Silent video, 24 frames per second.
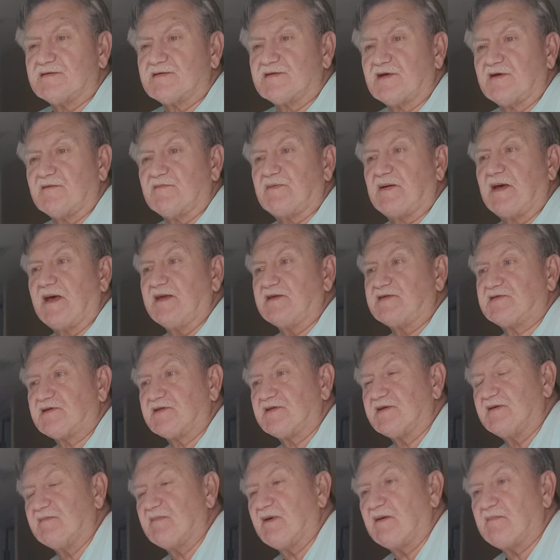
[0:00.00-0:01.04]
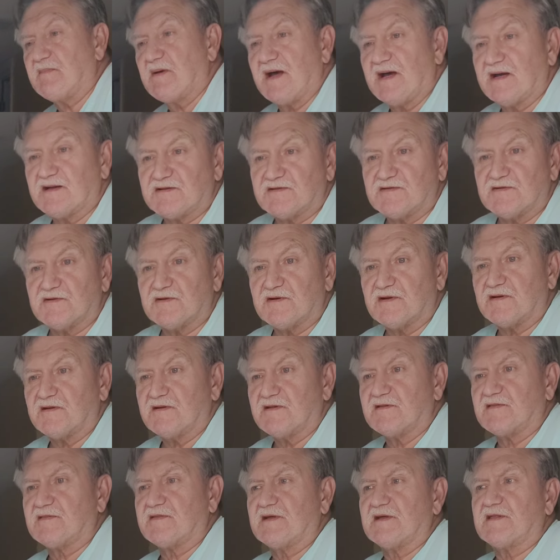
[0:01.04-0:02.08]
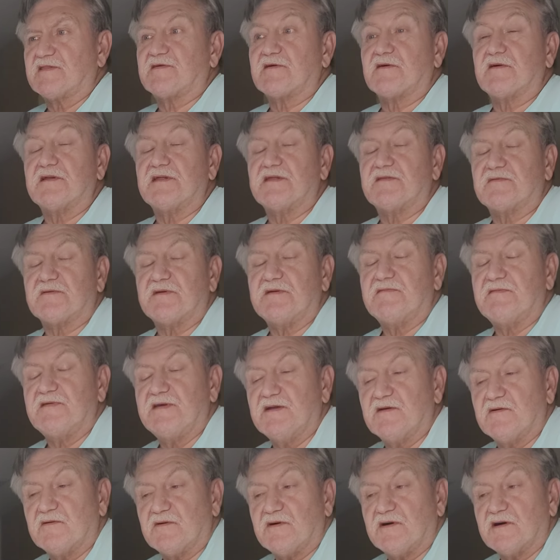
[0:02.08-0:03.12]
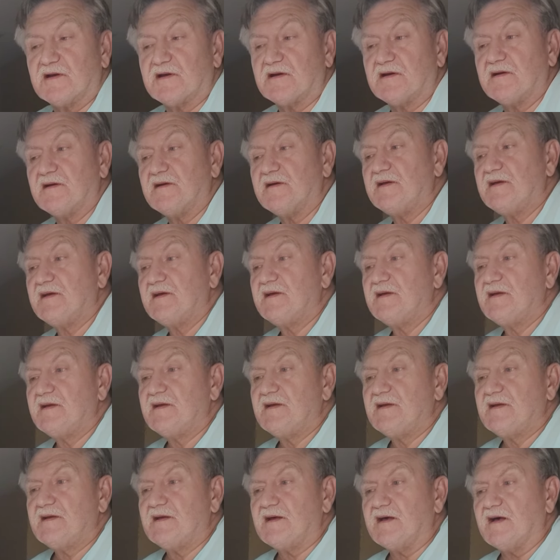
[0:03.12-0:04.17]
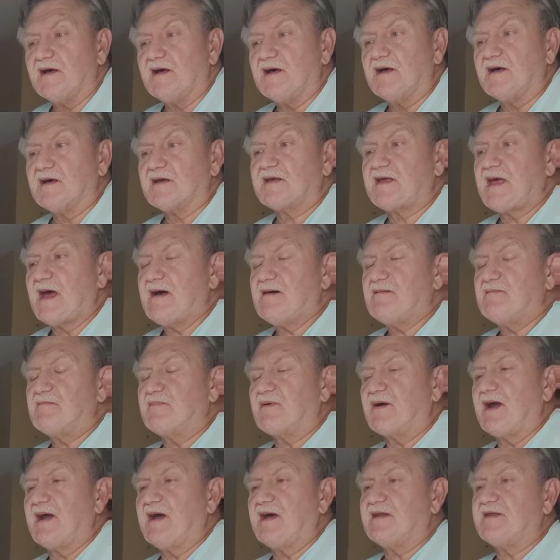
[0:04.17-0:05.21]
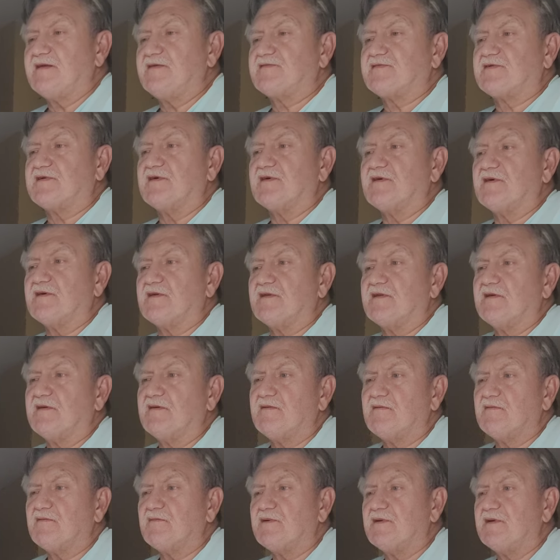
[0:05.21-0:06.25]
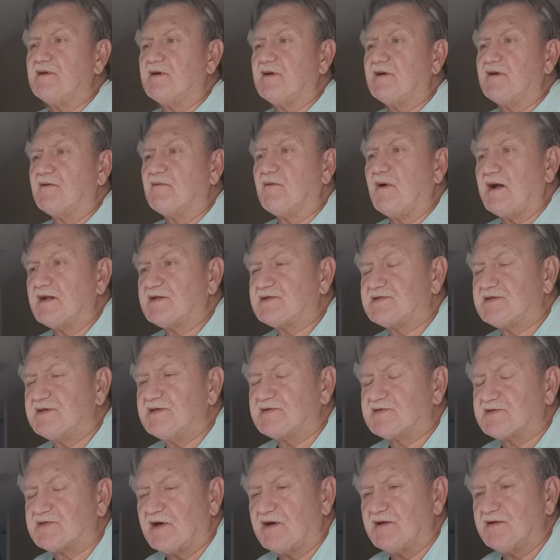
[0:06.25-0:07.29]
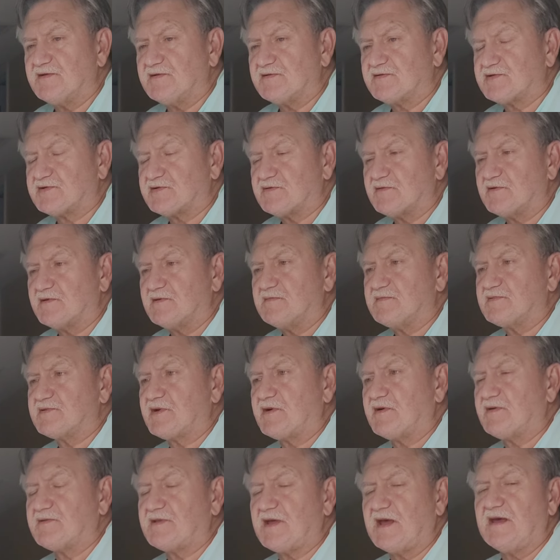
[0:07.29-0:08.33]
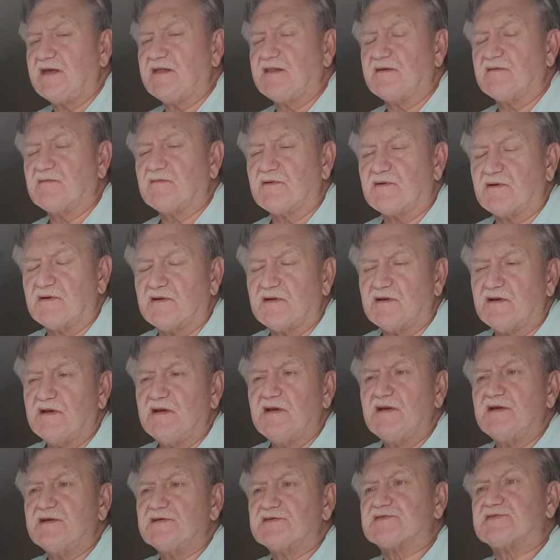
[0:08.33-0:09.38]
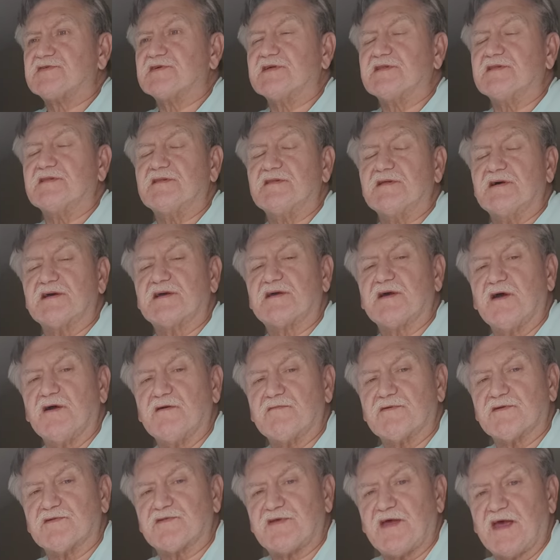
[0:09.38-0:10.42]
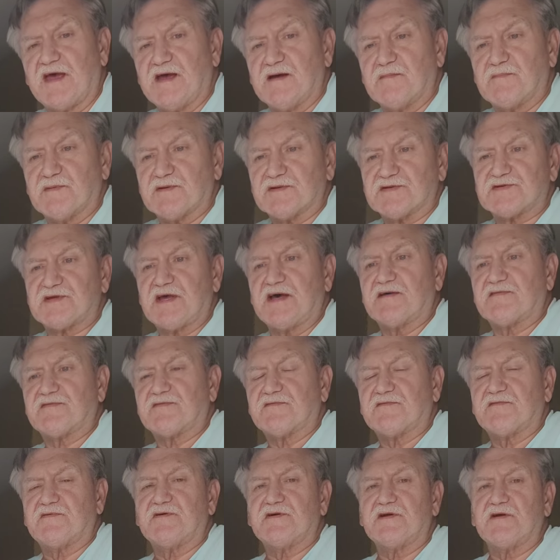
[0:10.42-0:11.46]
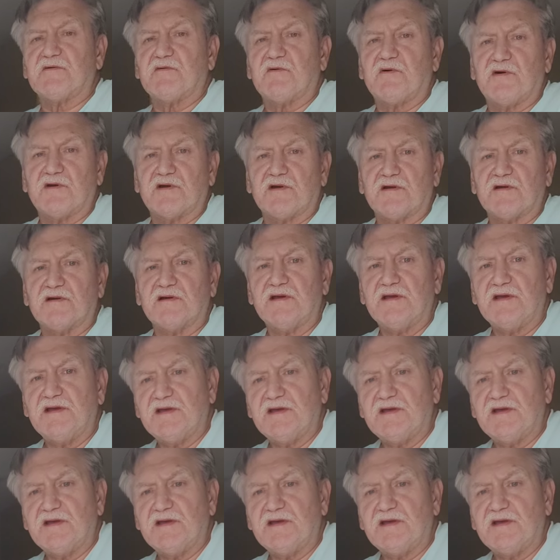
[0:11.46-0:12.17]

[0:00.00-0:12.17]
So basically in my back door, and it's like 33 feet of water. Captain Brad, he's good. We watched these thunderstorms all day that were sitting like over Tampa, south of Clearwater